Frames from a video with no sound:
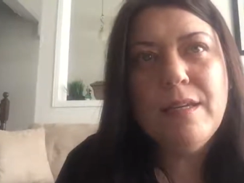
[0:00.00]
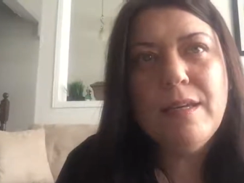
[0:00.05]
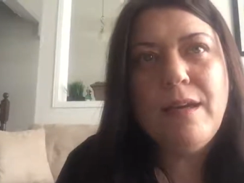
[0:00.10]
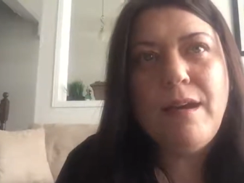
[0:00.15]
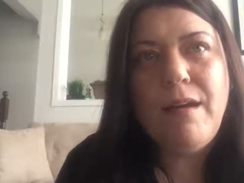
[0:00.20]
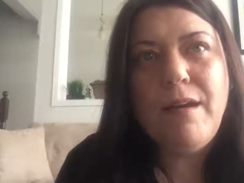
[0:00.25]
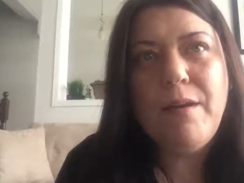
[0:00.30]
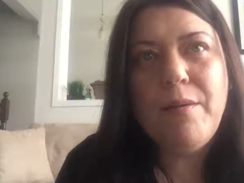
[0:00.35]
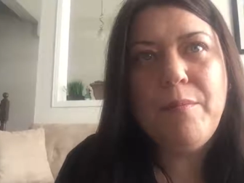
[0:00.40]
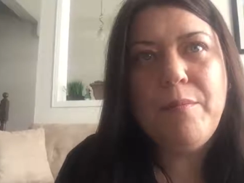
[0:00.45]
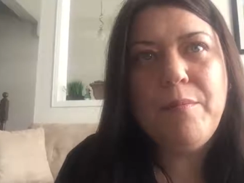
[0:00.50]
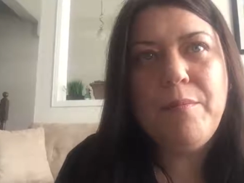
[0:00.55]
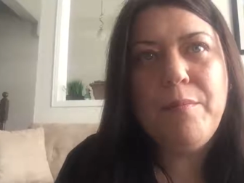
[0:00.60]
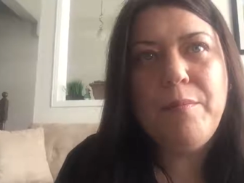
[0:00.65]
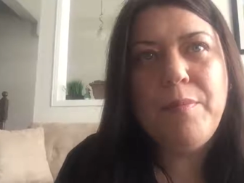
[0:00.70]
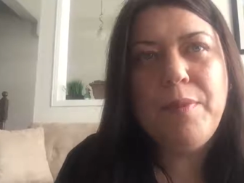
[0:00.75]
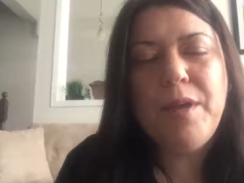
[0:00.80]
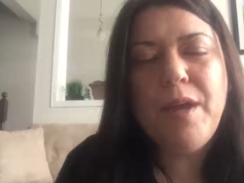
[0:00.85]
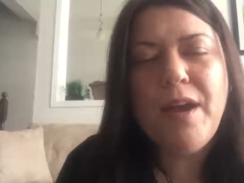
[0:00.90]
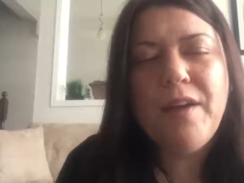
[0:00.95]

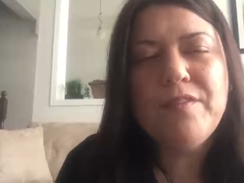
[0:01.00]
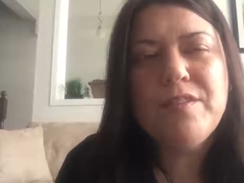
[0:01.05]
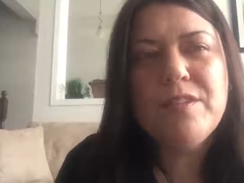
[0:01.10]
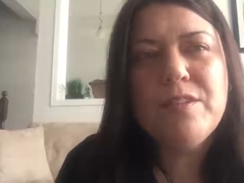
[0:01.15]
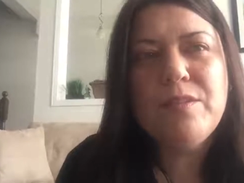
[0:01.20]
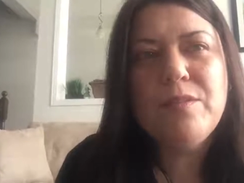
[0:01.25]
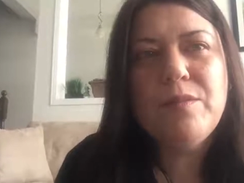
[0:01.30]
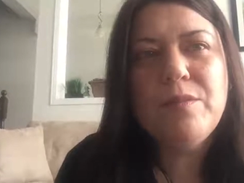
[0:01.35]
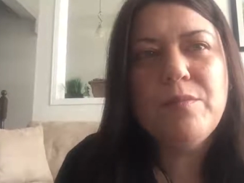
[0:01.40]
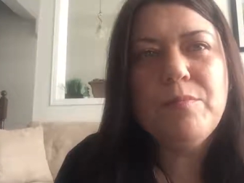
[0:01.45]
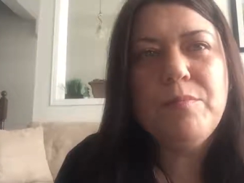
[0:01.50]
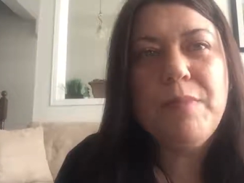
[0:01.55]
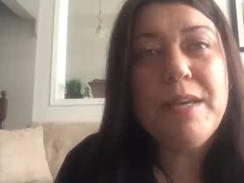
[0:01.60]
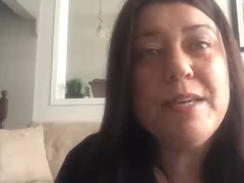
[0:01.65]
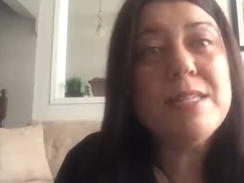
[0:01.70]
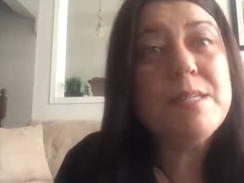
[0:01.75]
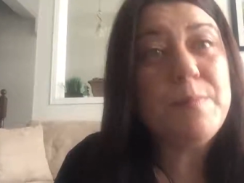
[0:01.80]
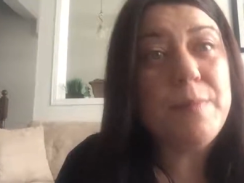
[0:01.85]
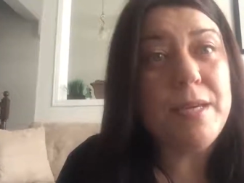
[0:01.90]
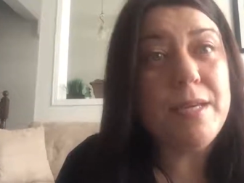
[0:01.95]
But you have to make
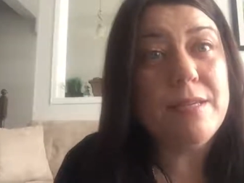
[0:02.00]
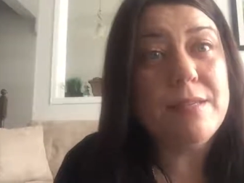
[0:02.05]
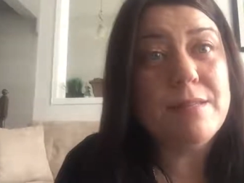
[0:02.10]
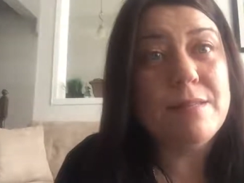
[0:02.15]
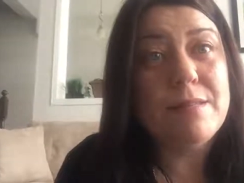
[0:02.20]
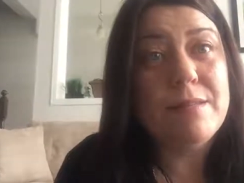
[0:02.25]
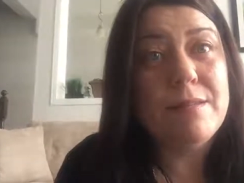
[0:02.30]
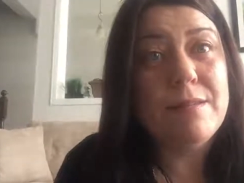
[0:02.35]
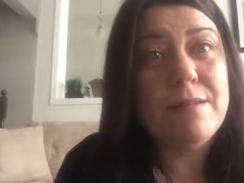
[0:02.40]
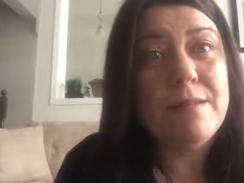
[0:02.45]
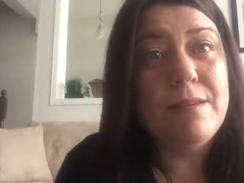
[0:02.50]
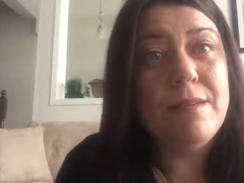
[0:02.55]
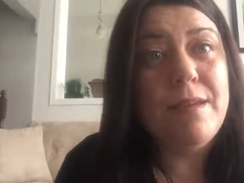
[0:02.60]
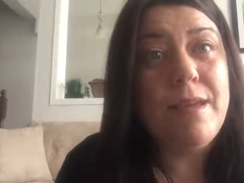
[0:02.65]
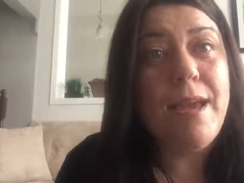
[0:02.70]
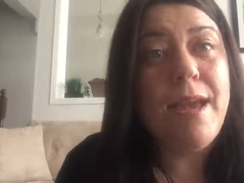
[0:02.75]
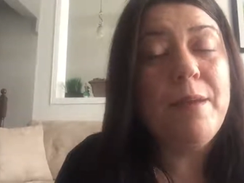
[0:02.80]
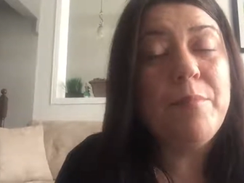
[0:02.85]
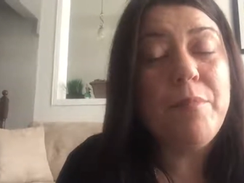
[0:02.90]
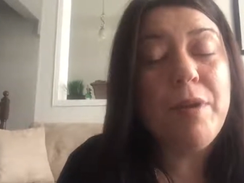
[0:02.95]
space.
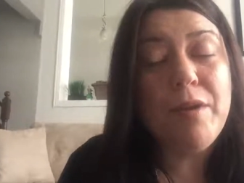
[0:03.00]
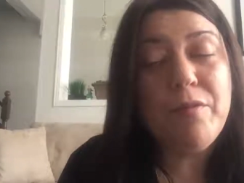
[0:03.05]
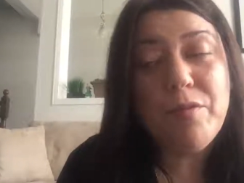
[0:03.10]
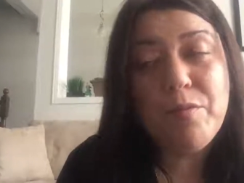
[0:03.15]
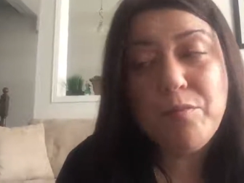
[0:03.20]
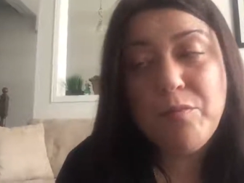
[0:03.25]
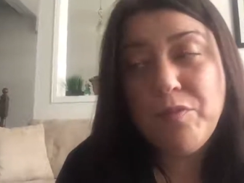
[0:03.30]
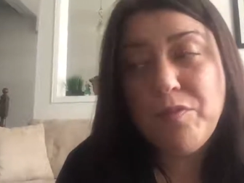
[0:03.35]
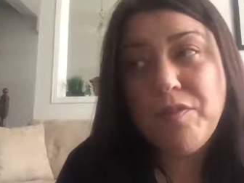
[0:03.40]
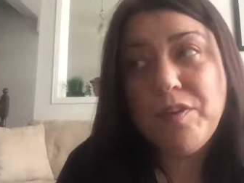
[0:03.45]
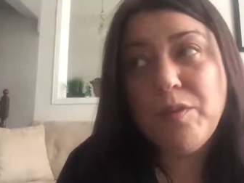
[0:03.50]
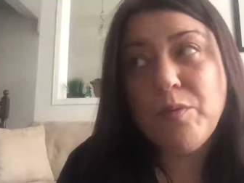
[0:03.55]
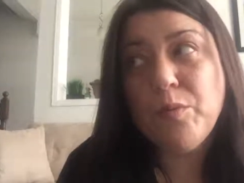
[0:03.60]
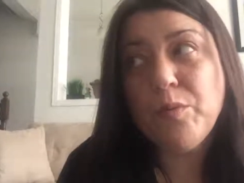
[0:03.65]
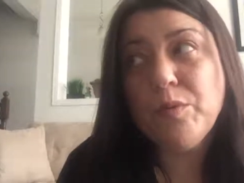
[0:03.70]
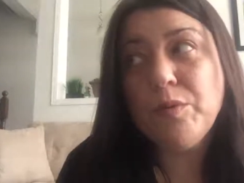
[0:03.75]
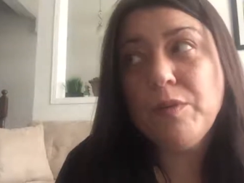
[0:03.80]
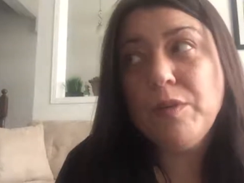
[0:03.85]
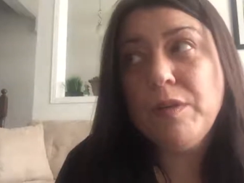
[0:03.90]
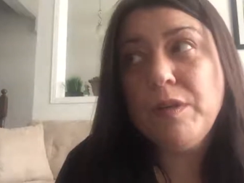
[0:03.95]
And by removing
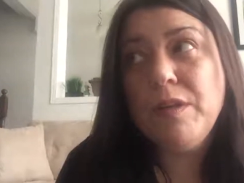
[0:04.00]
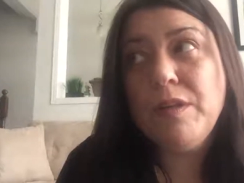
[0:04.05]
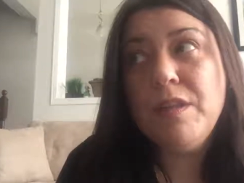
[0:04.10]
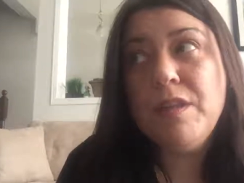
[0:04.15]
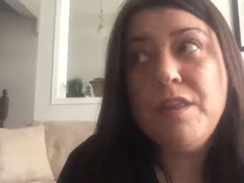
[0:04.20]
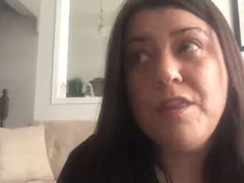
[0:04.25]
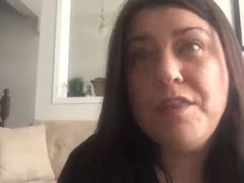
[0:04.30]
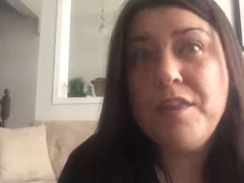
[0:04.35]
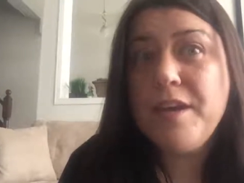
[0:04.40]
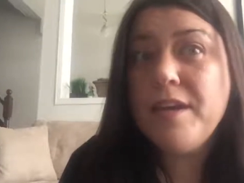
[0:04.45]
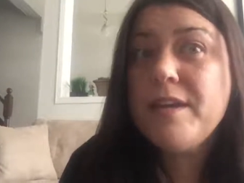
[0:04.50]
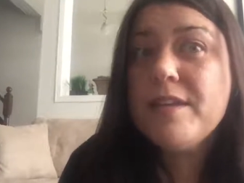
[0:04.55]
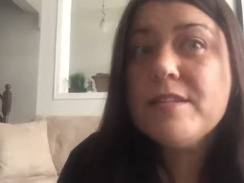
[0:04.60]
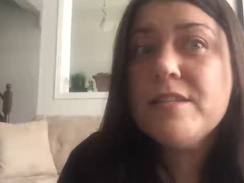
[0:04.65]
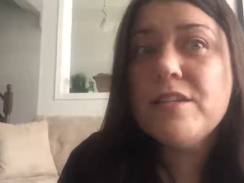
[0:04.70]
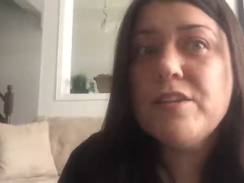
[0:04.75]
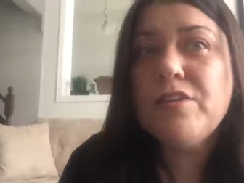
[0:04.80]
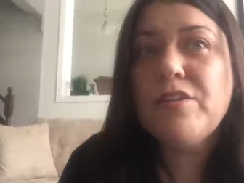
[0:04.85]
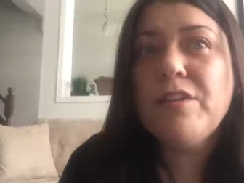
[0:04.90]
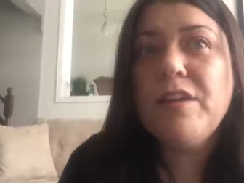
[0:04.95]
old things
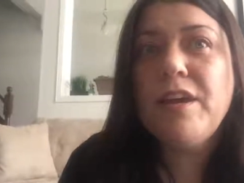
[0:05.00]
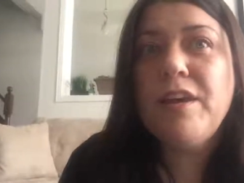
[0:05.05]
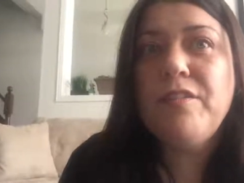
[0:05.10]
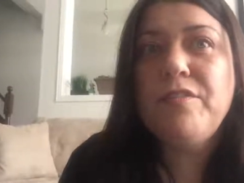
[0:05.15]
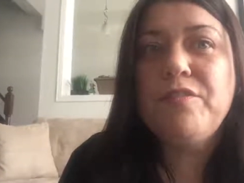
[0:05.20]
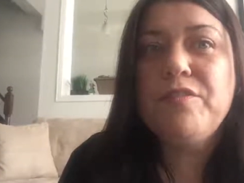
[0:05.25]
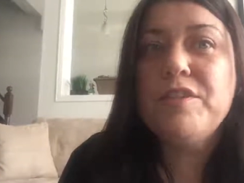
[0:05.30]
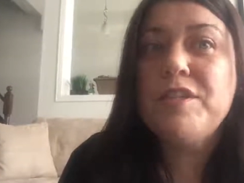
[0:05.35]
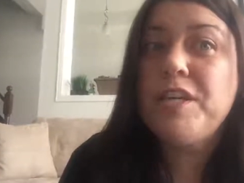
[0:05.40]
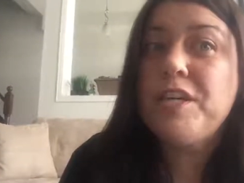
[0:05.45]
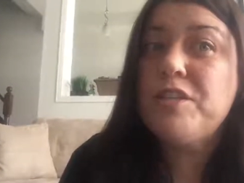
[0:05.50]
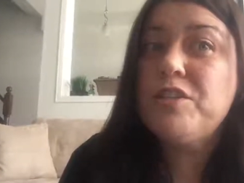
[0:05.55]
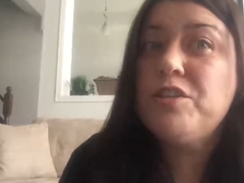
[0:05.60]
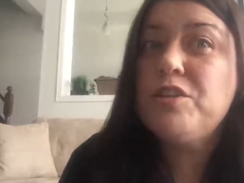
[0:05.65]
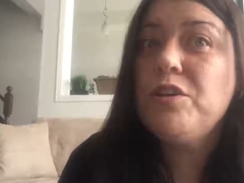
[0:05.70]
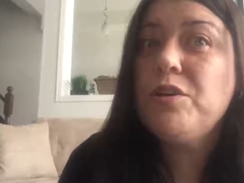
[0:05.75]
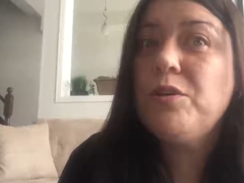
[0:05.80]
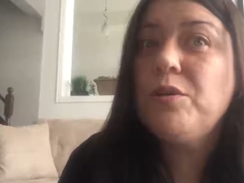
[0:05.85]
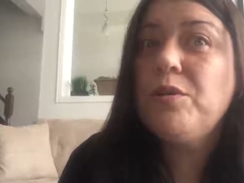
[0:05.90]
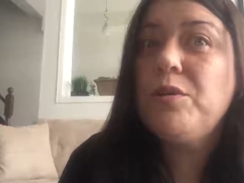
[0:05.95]
in your life for day
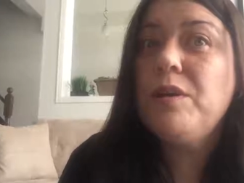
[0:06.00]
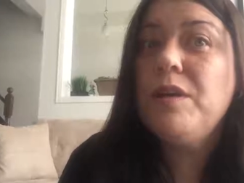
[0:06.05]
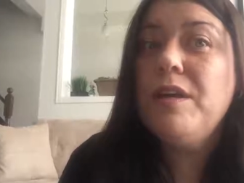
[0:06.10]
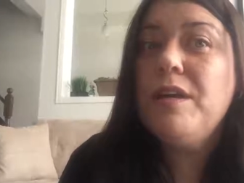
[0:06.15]
2,